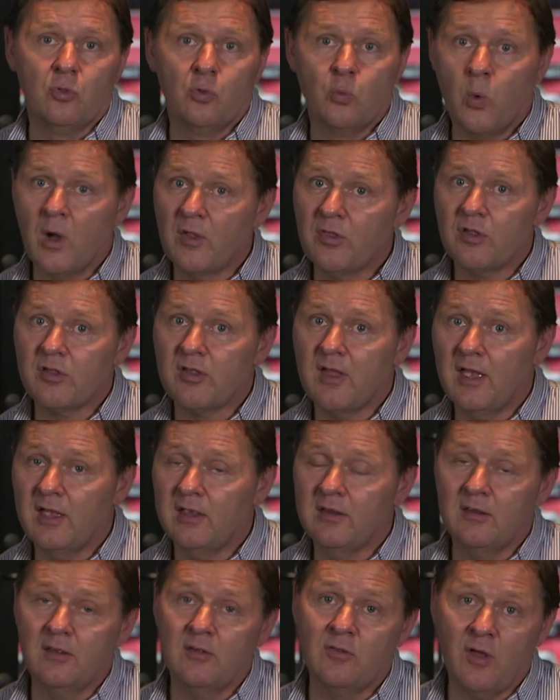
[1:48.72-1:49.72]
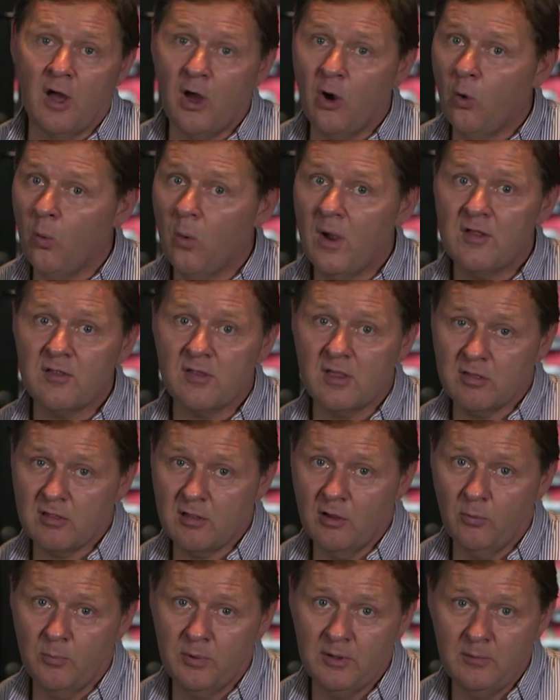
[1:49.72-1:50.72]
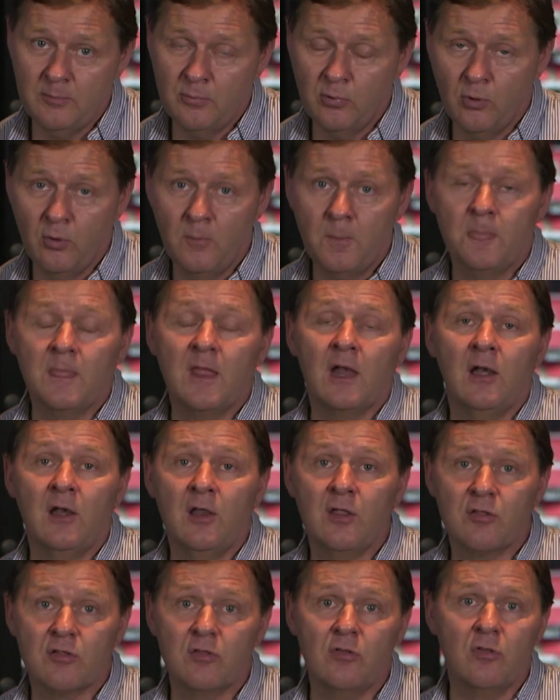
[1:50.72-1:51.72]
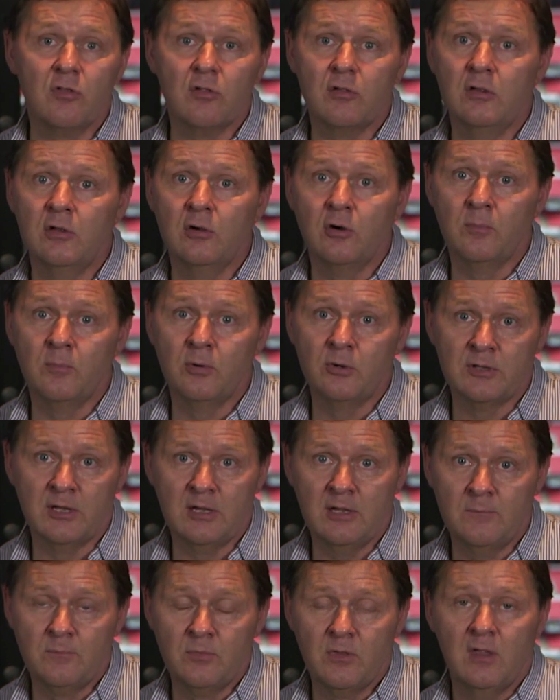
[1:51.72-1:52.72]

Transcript: One saying that I always tell people, listen to your body.